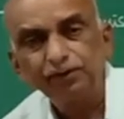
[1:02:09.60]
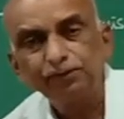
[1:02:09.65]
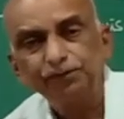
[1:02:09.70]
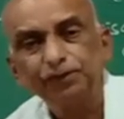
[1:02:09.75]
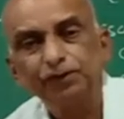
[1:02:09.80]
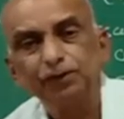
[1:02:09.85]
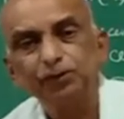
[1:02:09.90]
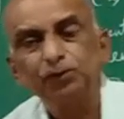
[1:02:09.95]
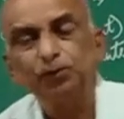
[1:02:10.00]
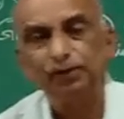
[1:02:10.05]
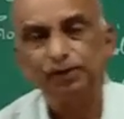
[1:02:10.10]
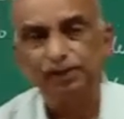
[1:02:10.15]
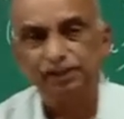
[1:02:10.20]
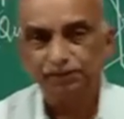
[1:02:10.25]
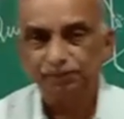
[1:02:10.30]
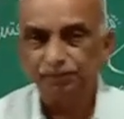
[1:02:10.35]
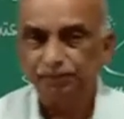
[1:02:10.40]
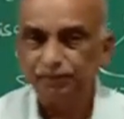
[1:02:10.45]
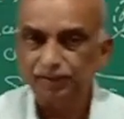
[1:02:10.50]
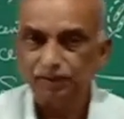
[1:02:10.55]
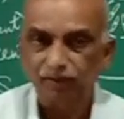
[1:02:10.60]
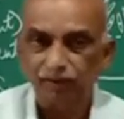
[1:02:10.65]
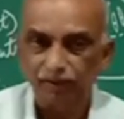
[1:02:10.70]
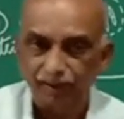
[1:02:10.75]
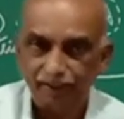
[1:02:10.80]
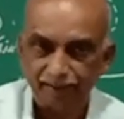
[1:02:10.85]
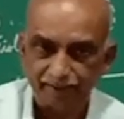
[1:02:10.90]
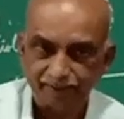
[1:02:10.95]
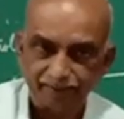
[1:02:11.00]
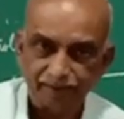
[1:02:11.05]
the wound, we call it
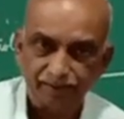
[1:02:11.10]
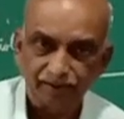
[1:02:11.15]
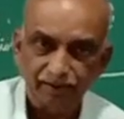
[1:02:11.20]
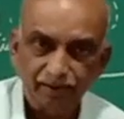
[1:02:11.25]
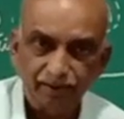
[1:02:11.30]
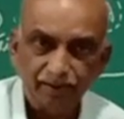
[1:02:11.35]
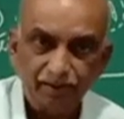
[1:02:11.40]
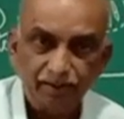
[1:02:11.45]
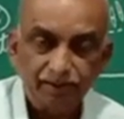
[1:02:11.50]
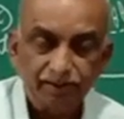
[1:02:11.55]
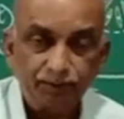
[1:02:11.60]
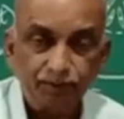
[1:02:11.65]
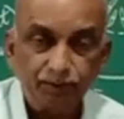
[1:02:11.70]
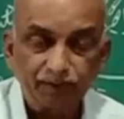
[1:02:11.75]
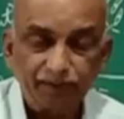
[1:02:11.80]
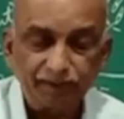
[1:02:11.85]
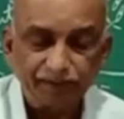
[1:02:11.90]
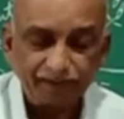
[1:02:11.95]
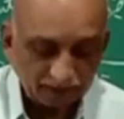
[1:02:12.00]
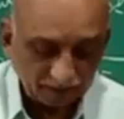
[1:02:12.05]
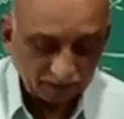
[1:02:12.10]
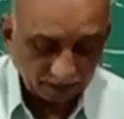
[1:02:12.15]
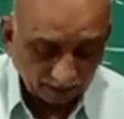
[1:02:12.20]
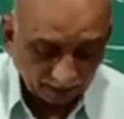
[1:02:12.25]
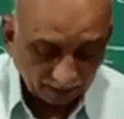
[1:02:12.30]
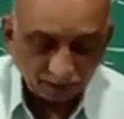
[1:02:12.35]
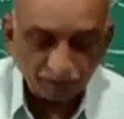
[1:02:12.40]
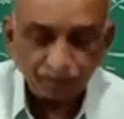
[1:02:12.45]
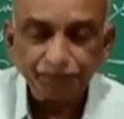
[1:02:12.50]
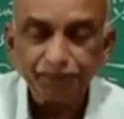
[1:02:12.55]
as. So this
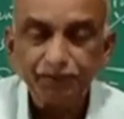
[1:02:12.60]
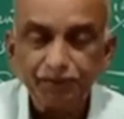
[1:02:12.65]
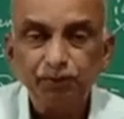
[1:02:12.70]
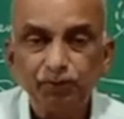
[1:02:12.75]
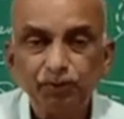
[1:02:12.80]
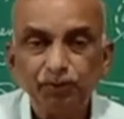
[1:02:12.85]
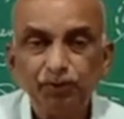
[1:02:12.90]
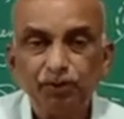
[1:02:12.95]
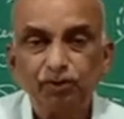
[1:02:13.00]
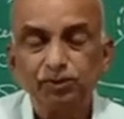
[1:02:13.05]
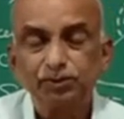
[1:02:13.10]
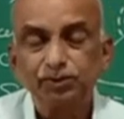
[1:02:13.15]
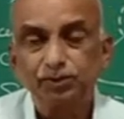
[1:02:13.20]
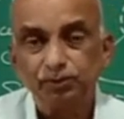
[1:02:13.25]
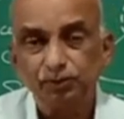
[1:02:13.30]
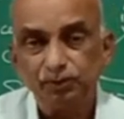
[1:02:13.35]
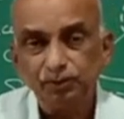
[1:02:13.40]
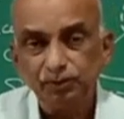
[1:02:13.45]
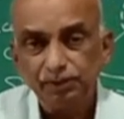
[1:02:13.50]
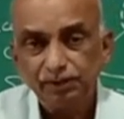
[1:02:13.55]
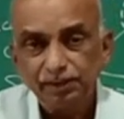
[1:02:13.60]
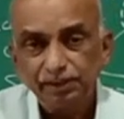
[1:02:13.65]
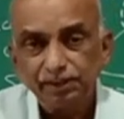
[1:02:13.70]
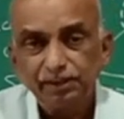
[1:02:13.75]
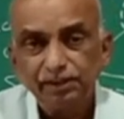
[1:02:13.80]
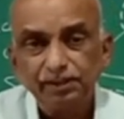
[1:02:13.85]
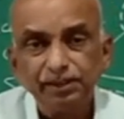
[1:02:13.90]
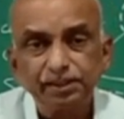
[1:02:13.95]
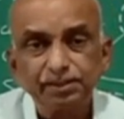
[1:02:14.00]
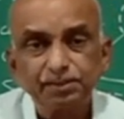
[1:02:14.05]
healing of the wound also
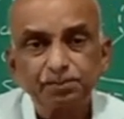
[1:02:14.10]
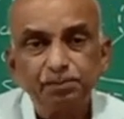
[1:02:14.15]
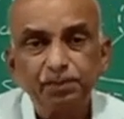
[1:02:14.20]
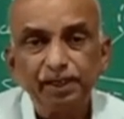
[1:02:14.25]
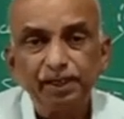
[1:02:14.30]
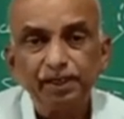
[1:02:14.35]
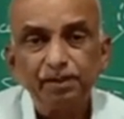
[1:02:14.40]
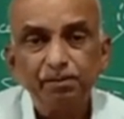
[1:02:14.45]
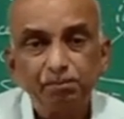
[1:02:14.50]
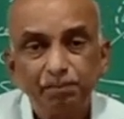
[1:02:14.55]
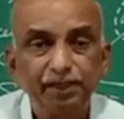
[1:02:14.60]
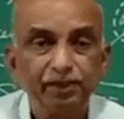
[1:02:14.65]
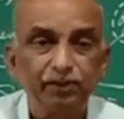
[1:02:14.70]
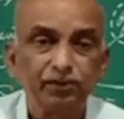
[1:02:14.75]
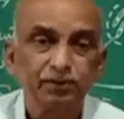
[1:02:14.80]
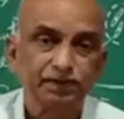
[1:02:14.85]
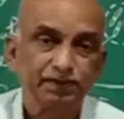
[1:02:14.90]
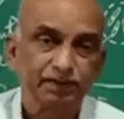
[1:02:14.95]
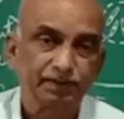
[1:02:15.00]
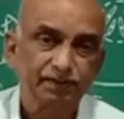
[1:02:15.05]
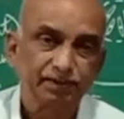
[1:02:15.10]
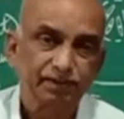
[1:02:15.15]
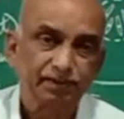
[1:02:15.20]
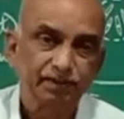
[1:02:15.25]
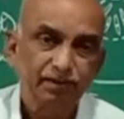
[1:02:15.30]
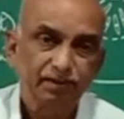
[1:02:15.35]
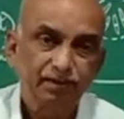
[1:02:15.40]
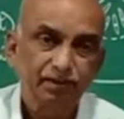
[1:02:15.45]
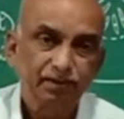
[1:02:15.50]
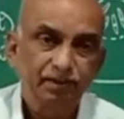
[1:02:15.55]
is by mitosis.
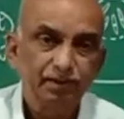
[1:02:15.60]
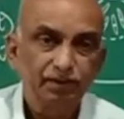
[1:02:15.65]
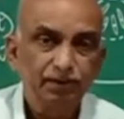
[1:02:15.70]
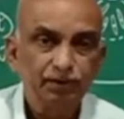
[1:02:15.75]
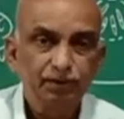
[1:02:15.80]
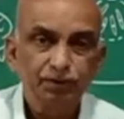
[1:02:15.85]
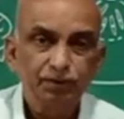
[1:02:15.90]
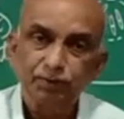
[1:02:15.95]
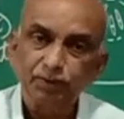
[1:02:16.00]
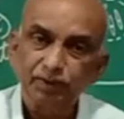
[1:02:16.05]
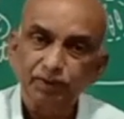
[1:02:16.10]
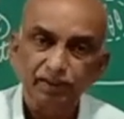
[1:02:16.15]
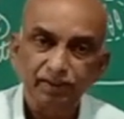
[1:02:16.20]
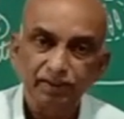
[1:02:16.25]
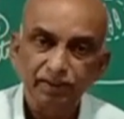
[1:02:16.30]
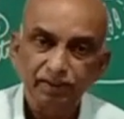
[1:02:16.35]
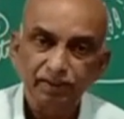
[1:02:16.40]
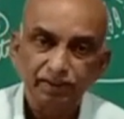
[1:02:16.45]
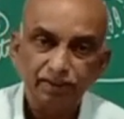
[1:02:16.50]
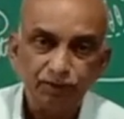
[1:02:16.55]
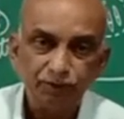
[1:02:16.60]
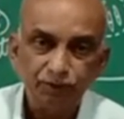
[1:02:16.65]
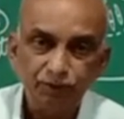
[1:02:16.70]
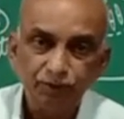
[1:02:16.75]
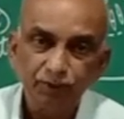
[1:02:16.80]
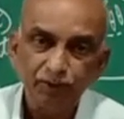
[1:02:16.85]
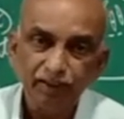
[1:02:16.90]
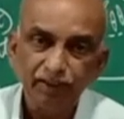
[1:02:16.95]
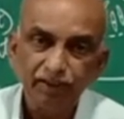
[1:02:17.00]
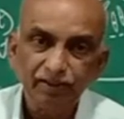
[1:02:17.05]
So in
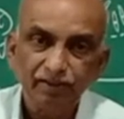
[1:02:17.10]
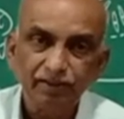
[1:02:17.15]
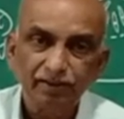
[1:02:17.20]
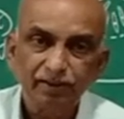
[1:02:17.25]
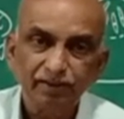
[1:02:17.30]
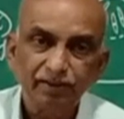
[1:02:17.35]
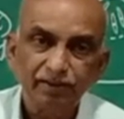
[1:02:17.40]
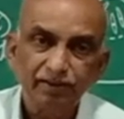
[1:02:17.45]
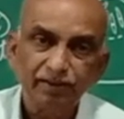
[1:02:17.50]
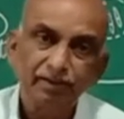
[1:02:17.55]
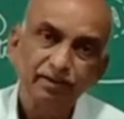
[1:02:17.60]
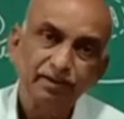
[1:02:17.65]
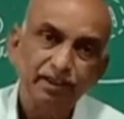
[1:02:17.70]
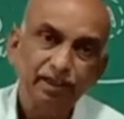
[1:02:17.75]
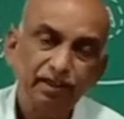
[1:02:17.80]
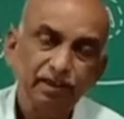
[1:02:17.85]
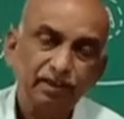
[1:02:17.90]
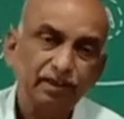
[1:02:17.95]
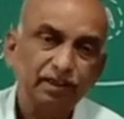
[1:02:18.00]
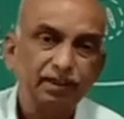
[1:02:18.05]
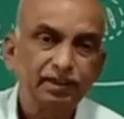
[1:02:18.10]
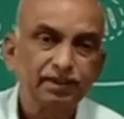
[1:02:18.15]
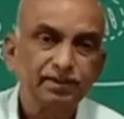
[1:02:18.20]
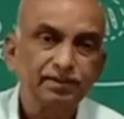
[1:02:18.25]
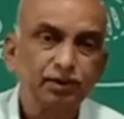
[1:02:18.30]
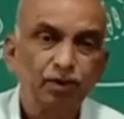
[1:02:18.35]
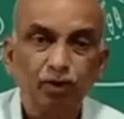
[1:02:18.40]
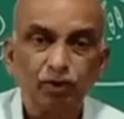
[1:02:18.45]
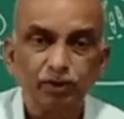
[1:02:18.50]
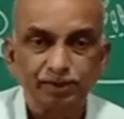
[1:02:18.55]
injury, there it is
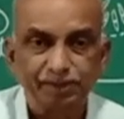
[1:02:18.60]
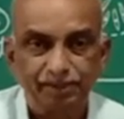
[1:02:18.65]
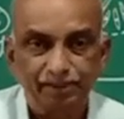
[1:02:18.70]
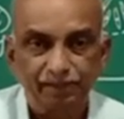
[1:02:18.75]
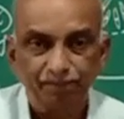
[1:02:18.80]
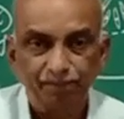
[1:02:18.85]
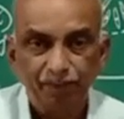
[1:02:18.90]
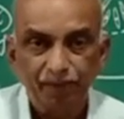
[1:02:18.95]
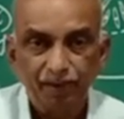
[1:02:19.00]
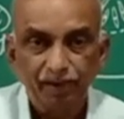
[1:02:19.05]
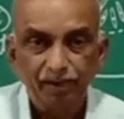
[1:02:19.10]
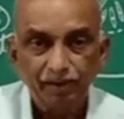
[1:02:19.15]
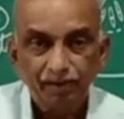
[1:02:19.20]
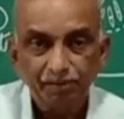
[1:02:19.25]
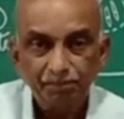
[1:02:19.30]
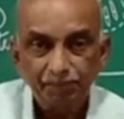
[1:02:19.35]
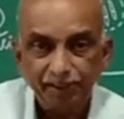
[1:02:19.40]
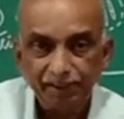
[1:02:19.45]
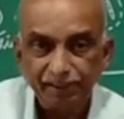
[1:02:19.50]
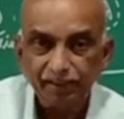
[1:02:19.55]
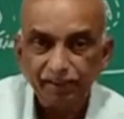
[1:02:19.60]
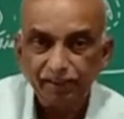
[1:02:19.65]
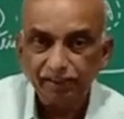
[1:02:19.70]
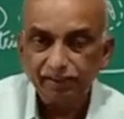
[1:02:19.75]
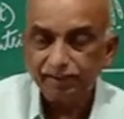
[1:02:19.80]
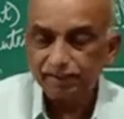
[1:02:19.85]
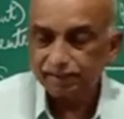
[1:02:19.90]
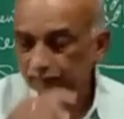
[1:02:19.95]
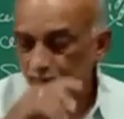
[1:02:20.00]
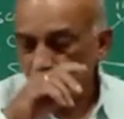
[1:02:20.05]
lost, but here
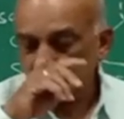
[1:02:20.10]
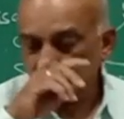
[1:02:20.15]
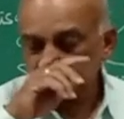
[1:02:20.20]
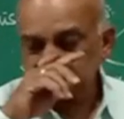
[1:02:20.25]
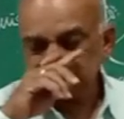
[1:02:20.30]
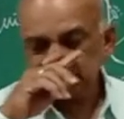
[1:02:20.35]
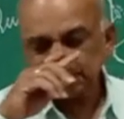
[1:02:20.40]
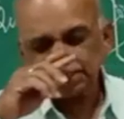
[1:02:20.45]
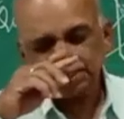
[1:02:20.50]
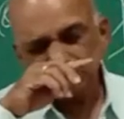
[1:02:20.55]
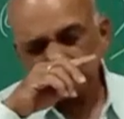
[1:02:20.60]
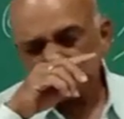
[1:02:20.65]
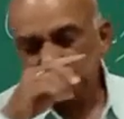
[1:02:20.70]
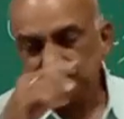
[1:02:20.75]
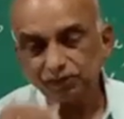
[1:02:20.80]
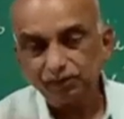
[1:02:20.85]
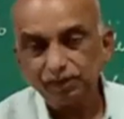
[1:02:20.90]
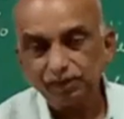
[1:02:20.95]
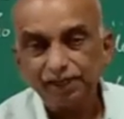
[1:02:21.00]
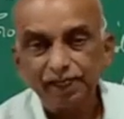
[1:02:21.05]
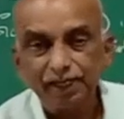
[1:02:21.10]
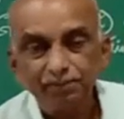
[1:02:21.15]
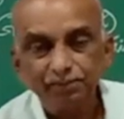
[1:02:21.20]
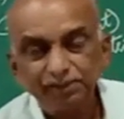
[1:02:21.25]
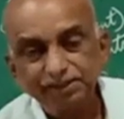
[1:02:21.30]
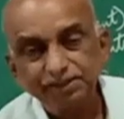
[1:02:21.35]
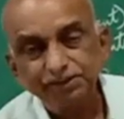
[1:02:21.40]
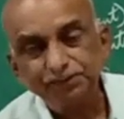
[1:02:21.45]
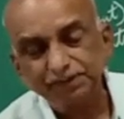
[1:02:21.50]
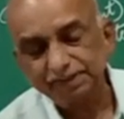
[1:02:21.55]
this loss is due to damage
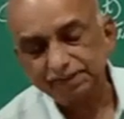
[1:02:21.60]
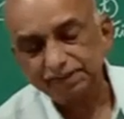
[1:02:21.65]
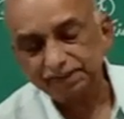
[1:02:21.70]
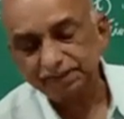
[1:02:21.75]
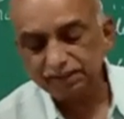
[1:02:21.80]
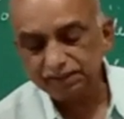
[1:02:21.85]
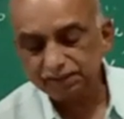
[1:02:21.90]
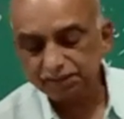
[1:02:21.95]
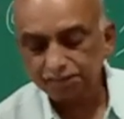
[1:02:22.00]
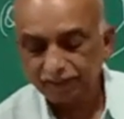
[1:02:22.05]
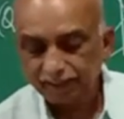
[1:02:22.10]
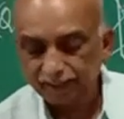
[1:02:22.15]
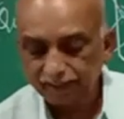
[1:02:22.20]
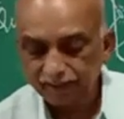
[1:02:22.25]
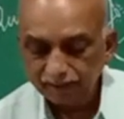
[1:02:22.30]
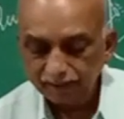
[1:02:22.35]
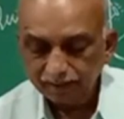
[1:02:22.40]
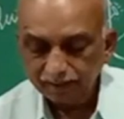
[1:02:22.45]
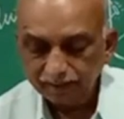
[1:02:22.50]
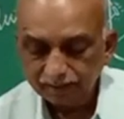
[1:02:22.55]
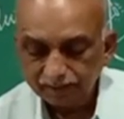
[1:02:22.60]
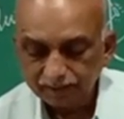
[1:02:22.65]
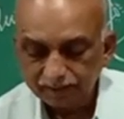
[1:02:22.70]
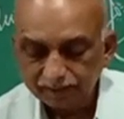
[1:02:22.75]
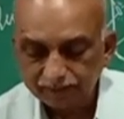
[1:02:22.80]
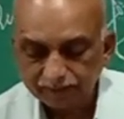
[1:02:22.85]
of the cells by this